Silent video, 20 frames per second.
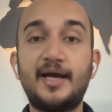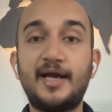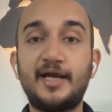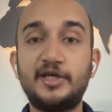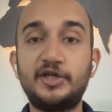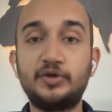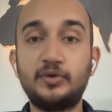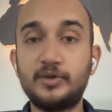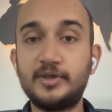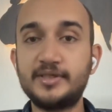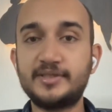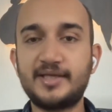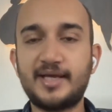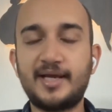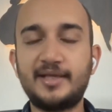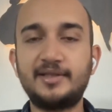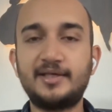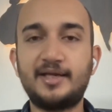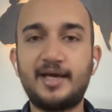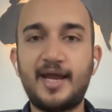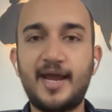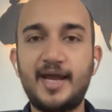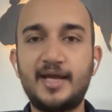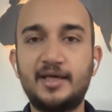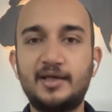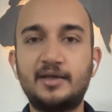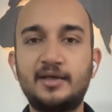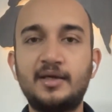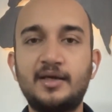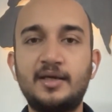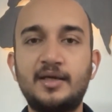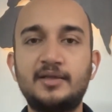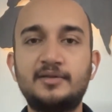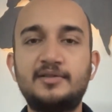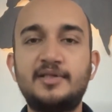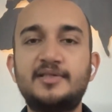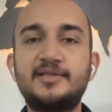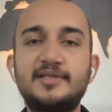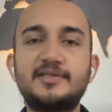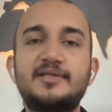And you decide that, hey,
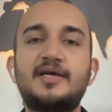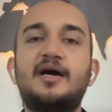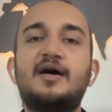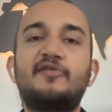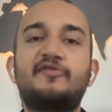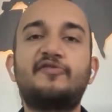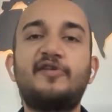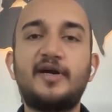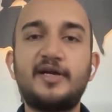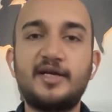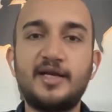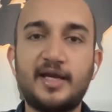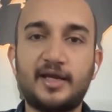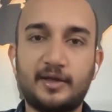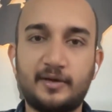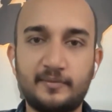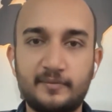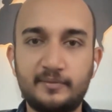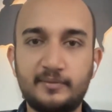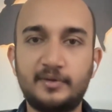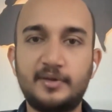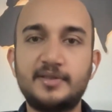this is our funding.